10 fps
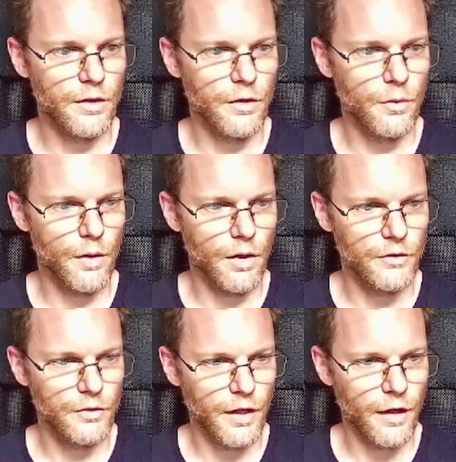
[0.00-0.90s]
You
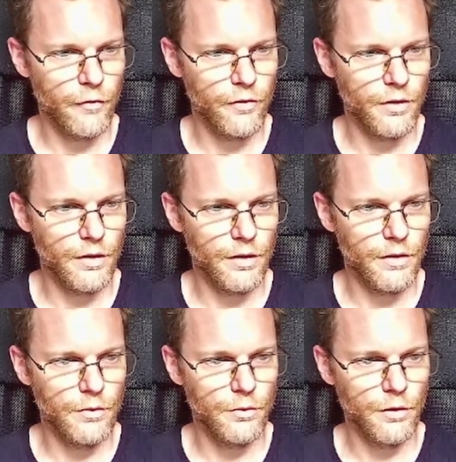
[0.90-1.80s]
also have a
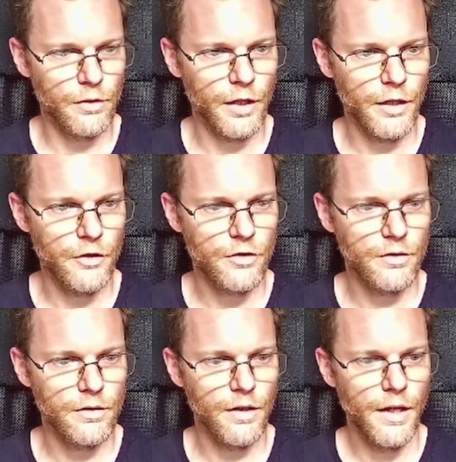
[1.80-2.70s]

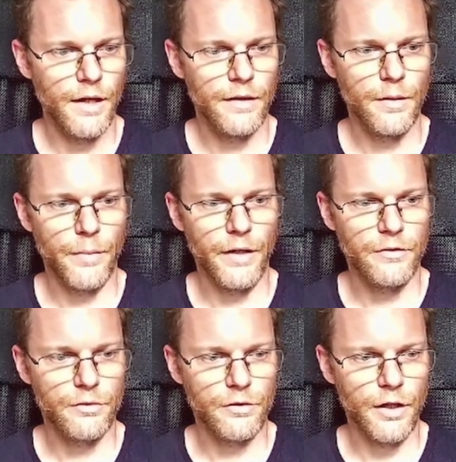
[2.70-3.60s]
rotation. The base
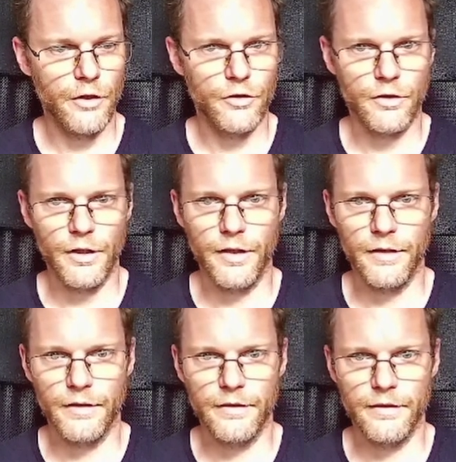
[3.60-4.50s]
rotation
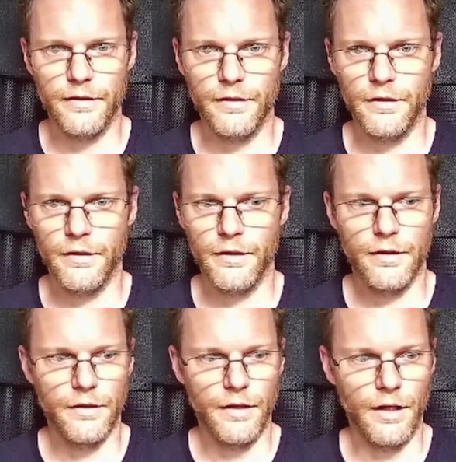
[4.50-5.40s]
is,
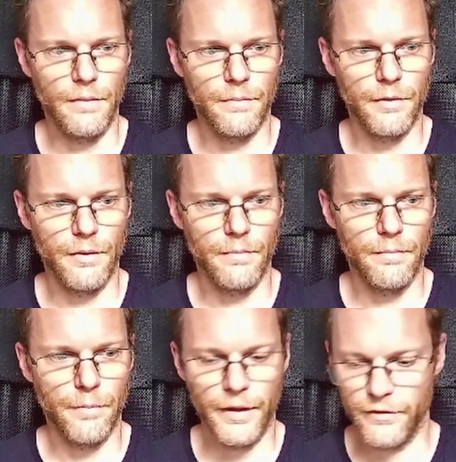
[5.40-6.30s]
the
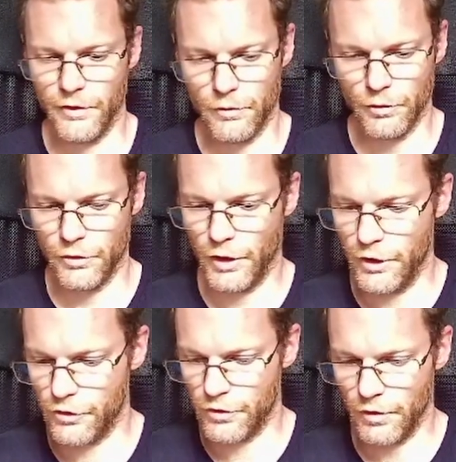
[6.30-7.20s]
basic
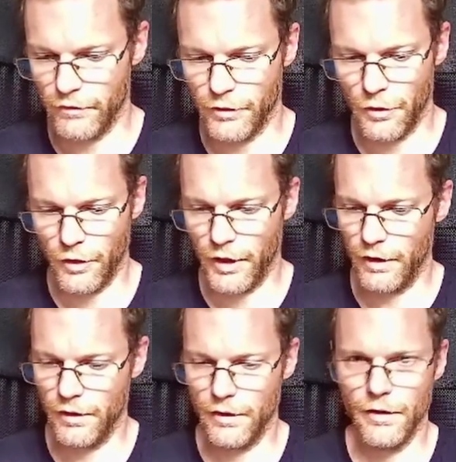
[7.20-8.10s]
rotation of the
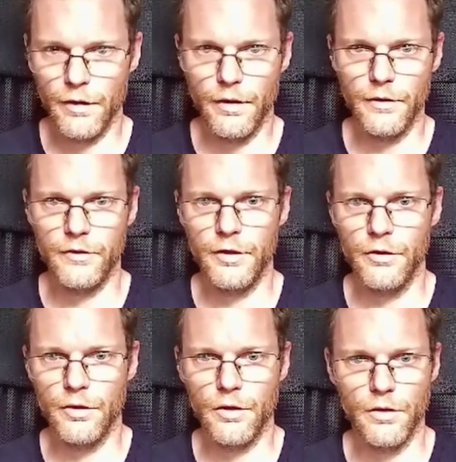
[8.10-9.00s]
thing,
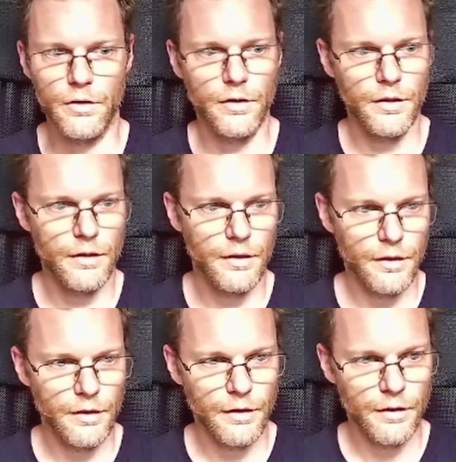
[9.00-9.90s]
0
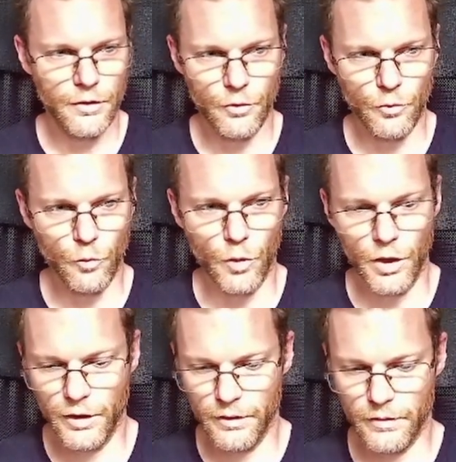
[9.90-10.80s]
to
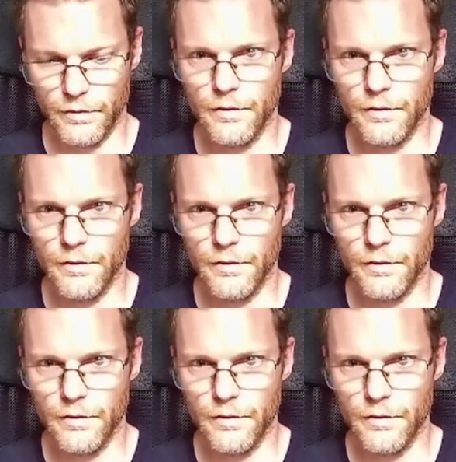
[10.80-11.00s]
1.